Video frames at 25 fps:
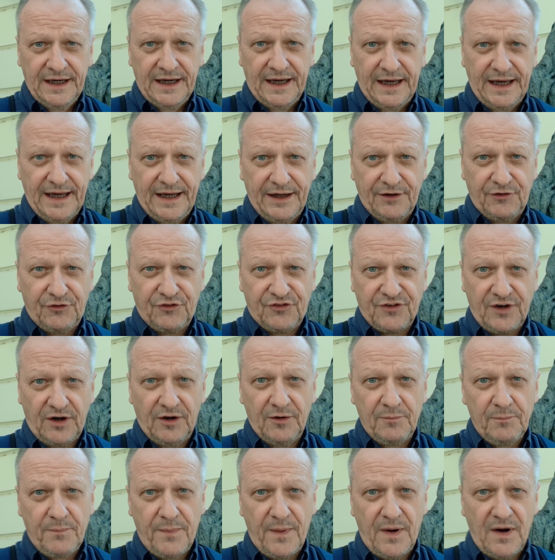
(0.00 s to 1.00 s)
It's
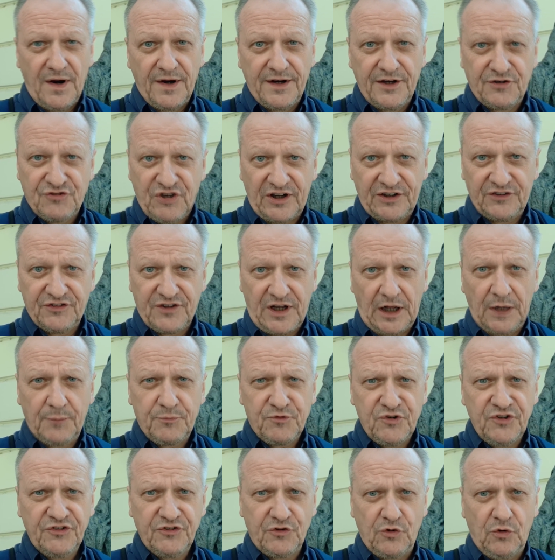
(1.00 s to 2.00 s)
done by a Czech
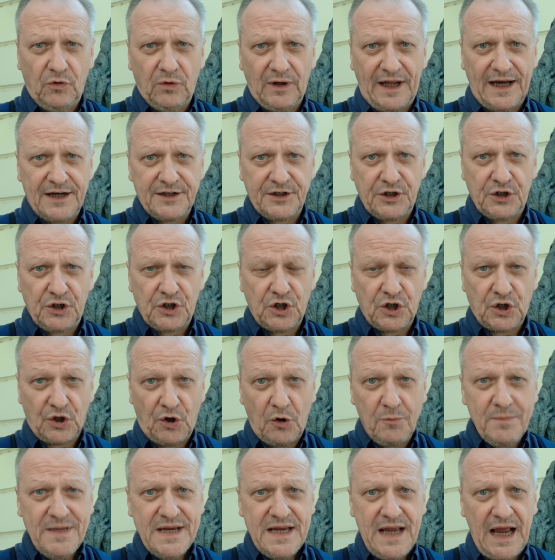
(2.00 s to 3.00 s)
sculptress called
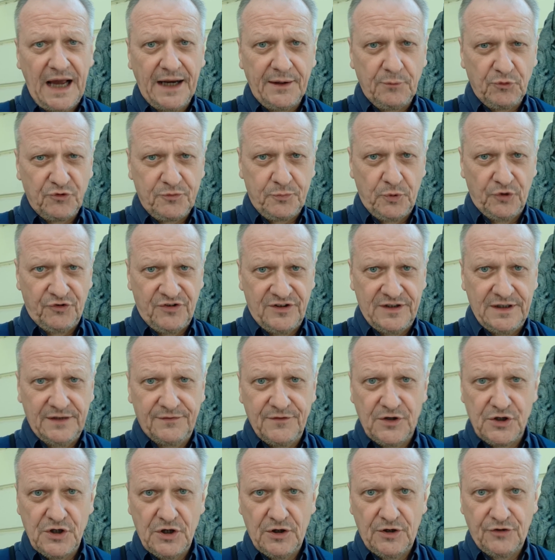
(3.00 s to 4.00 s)
Mozart, and it was put here in
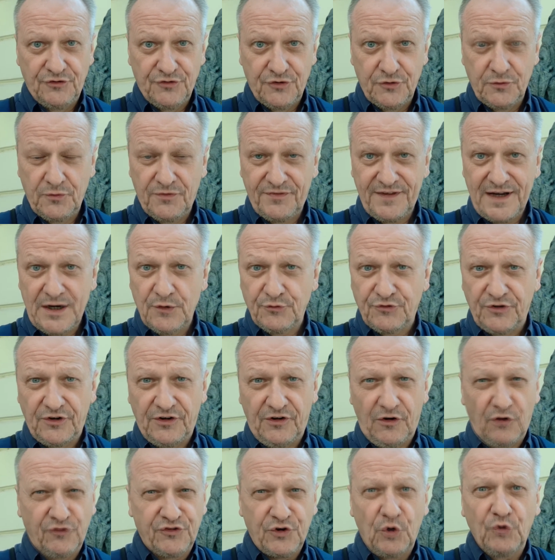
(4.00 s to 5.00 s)
the year
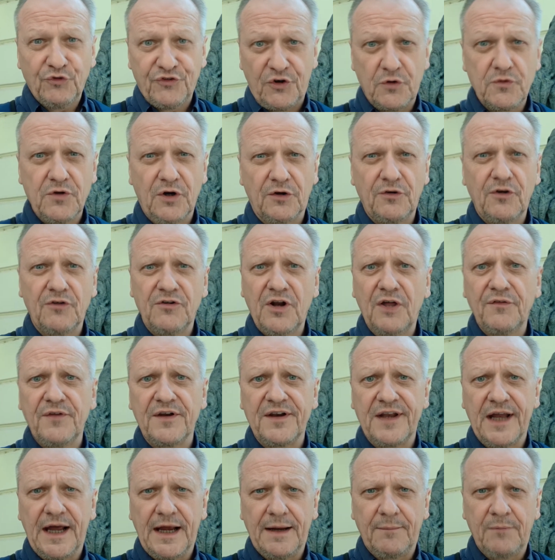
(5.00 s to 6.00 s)
2000. It's also got another
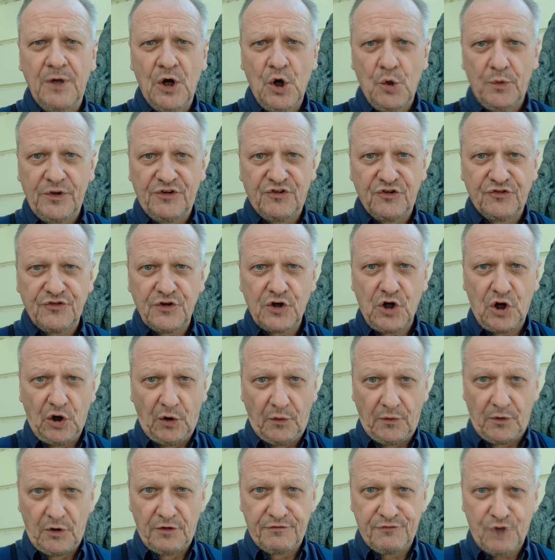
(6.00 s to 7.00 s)
name, which is the
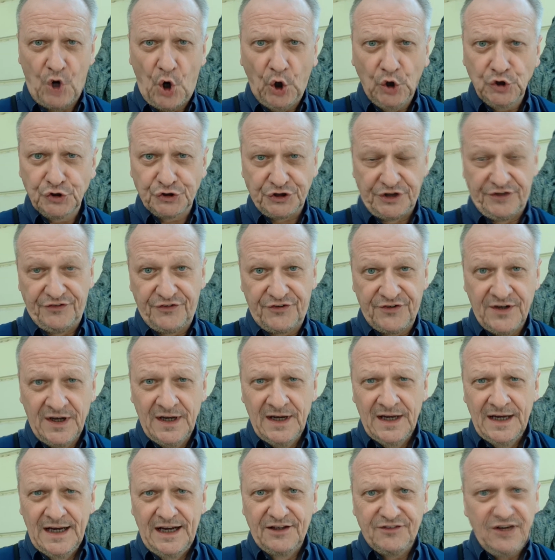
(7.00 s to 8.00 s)
Cloak of Conscience.
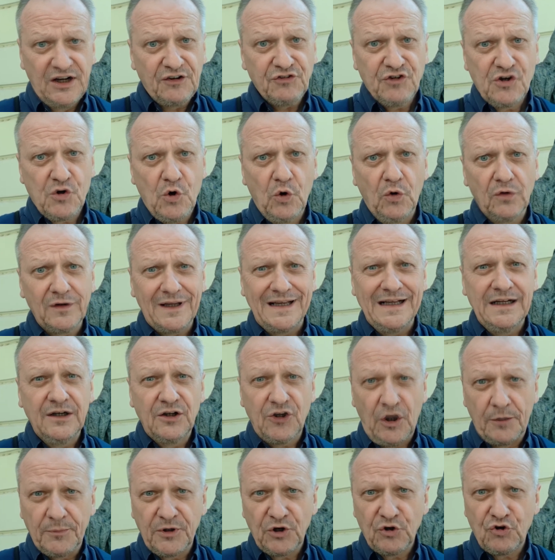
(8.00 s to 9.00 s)
It's actually called Il
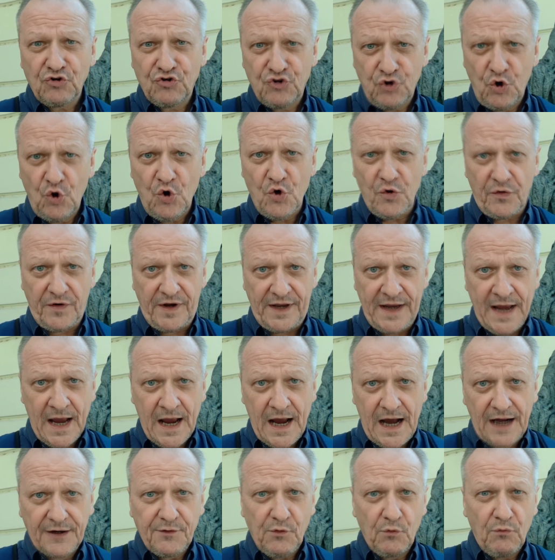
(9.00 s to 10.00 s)
Commendatore,
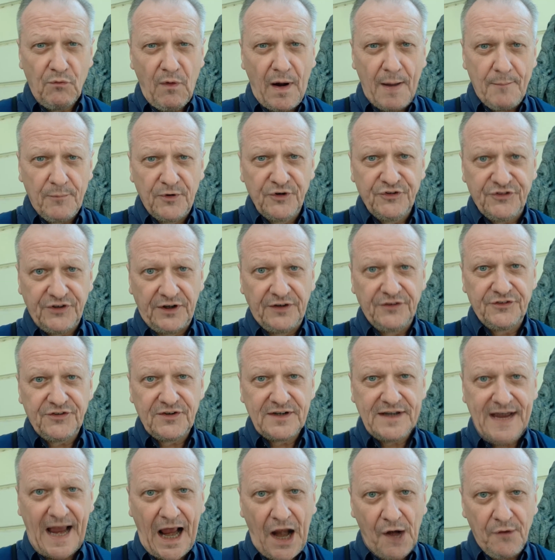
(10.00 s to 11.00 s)
and it represents a
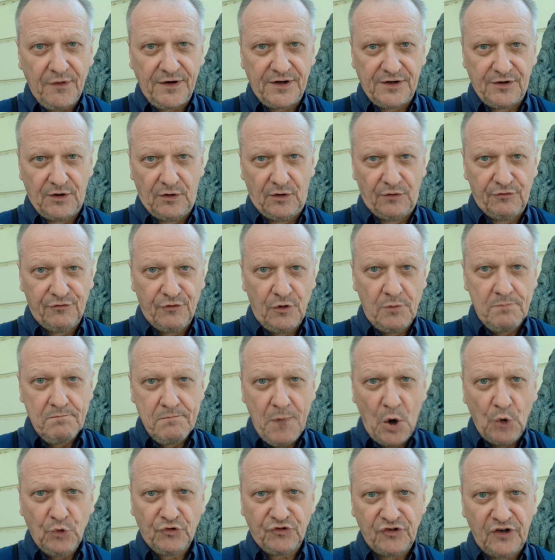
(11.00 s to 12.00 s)
character from
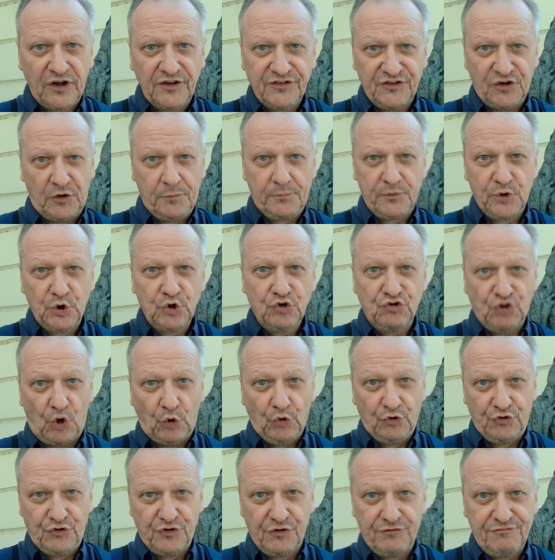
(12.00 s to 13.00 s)
Mozart's opera
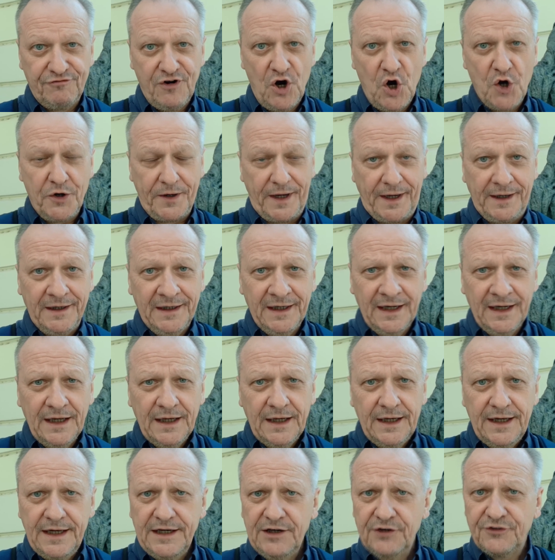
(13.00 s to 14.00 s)
Don Giovanni.
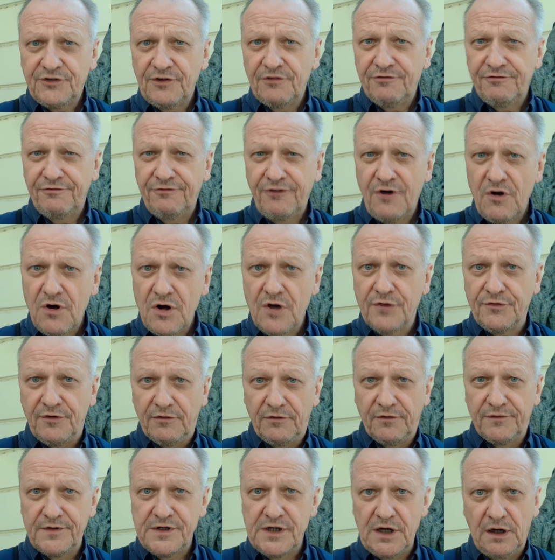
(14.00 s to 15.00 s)
He is the father
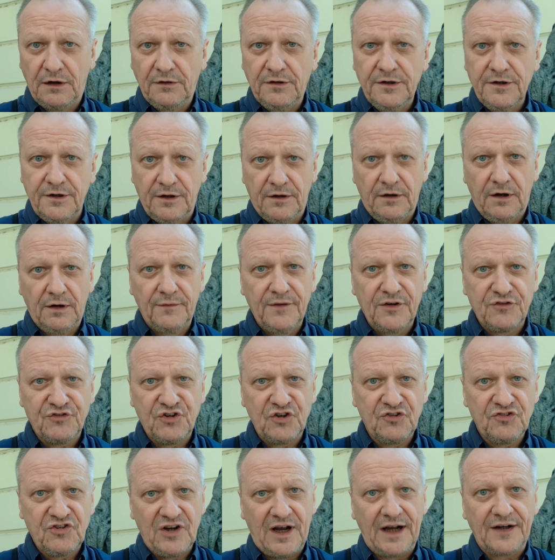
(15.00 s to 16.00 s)
of a young girl that's
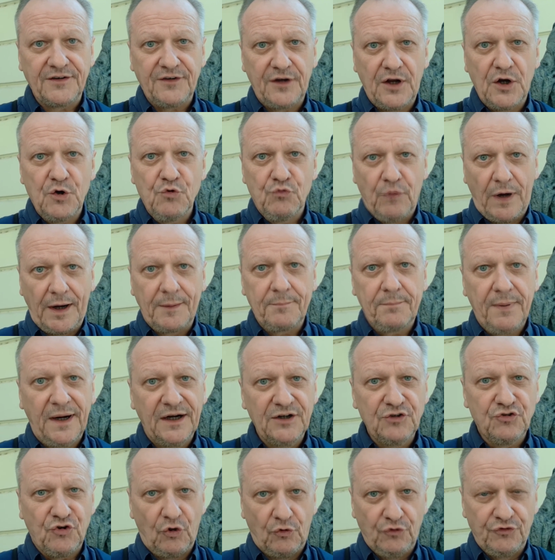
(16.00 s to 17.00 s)
attacked and raped by
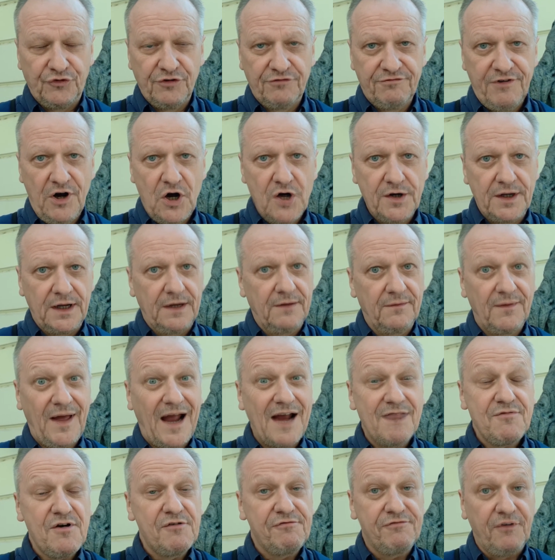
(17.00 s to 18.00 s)
Don Giovanni. They
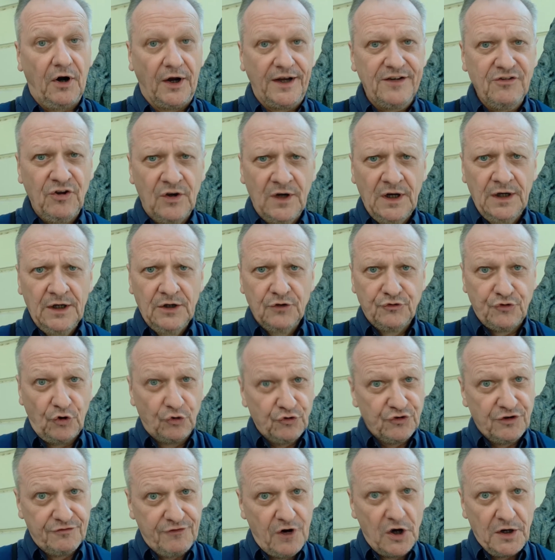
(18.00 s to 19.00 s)
have a fight. Don
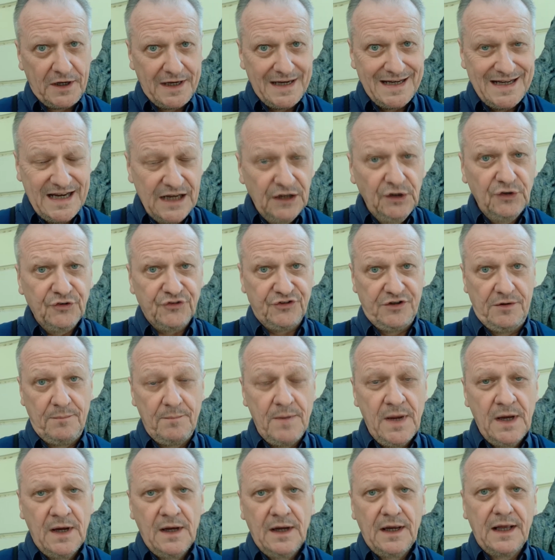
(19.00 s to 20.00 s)
Giovanni kills him.
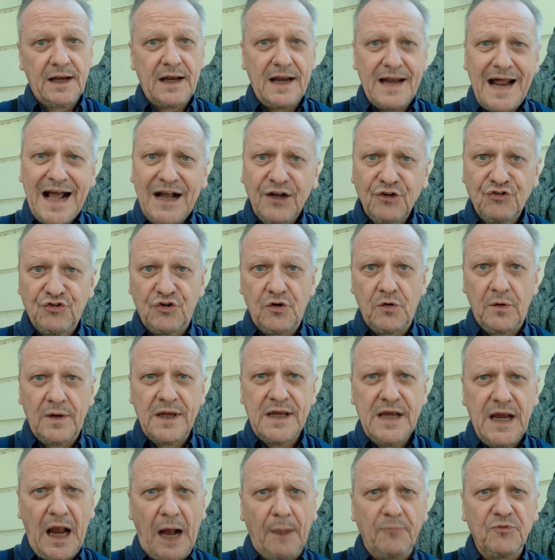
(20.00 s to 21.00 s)
In Act 2,
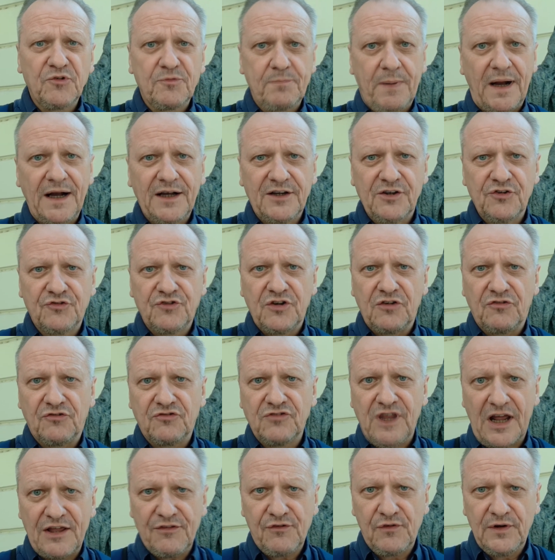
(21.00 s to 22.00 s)
he comes back as this
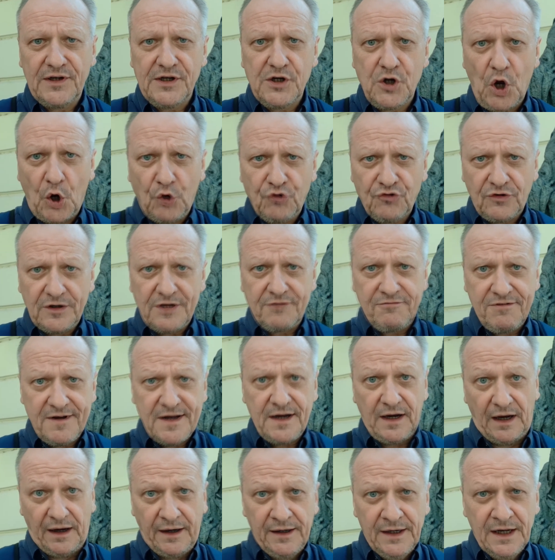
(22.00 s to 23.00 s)
deathly, ghostly
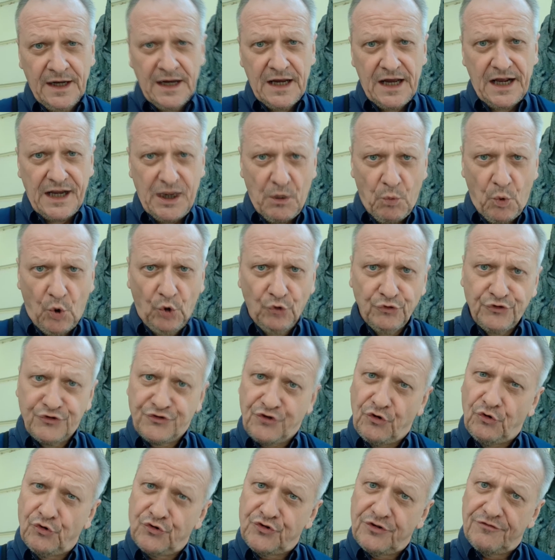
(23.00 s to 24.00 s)
figure, and he warns
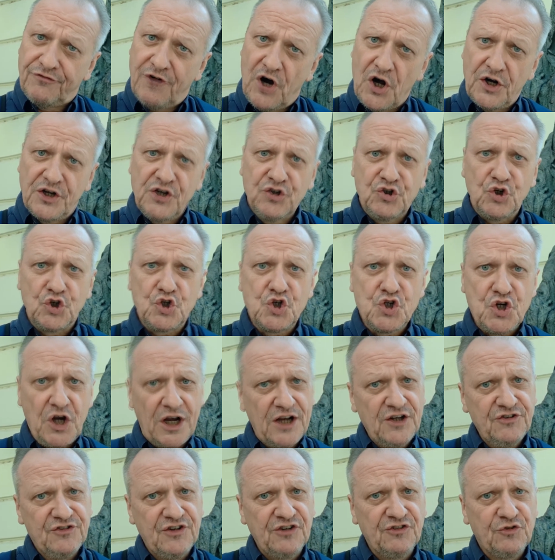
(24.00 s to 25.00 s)
Don Giovanni to
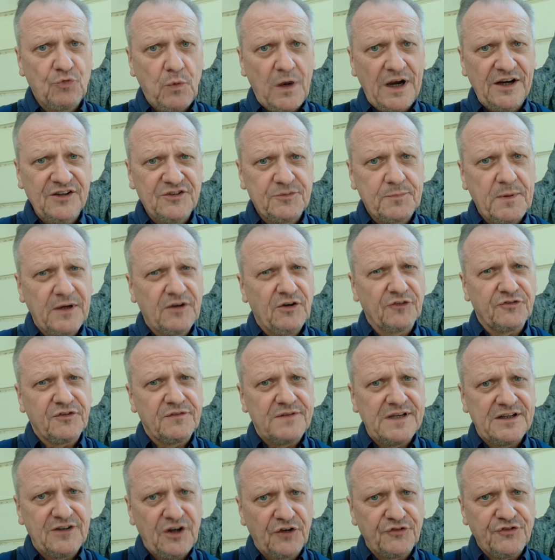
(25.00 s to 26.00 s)
change his ways, because if
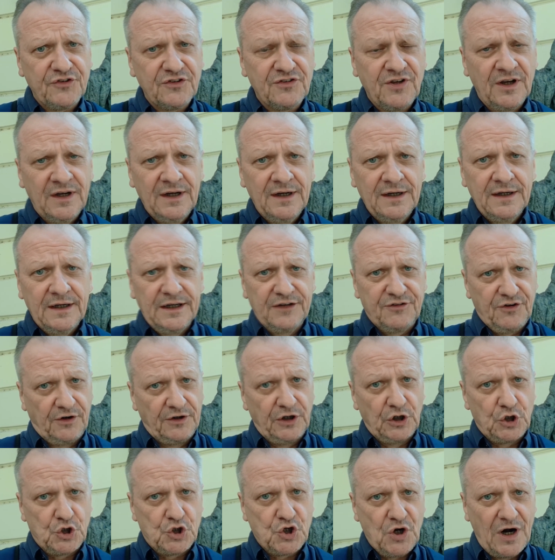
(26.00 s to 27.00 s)
he doesn't, he's going
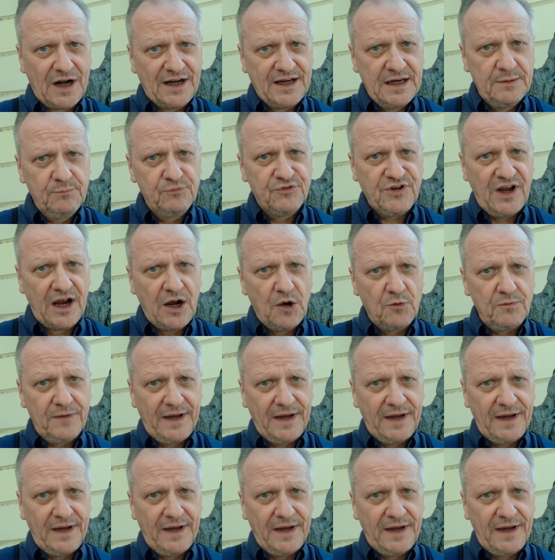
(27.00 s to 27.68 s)
to drag him down